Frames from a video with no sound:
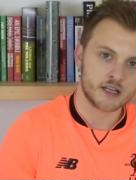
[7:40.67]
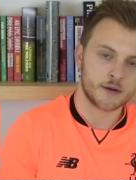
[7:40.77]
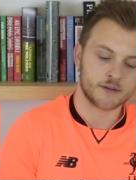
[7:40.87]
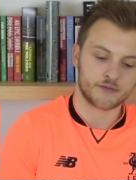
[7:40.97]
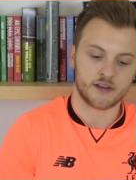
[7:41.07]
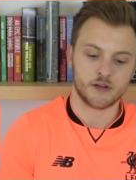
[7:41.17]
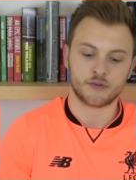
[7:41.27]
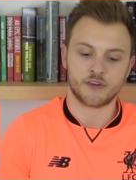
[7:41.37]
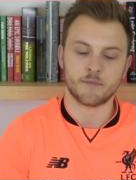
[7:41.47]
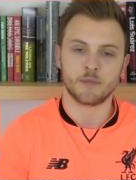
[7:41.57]
You know, he's obviously
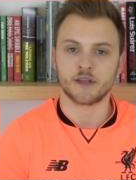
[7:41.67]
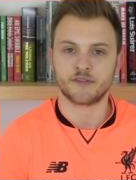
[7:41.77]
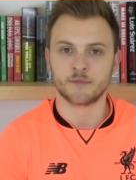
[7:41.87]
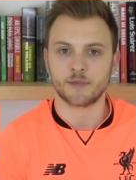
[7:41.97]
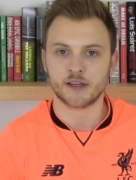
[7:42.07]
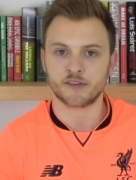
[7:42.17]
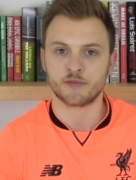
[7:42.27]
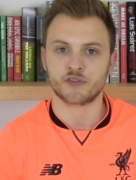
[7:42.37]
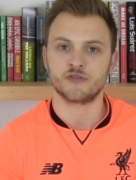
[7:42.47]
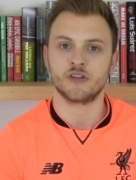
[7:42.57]
lost that bursting pace,
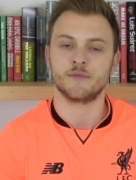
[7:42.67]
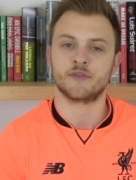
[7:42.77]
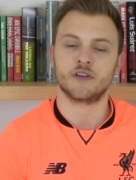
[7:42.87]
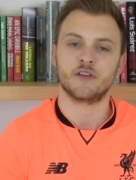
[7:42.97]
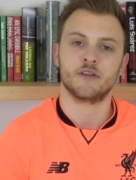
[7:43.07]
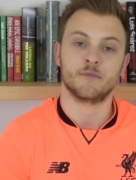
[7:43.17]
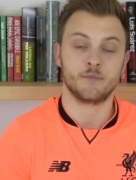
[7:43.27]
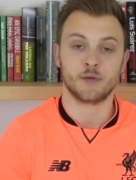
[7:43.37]
which saw him su uh,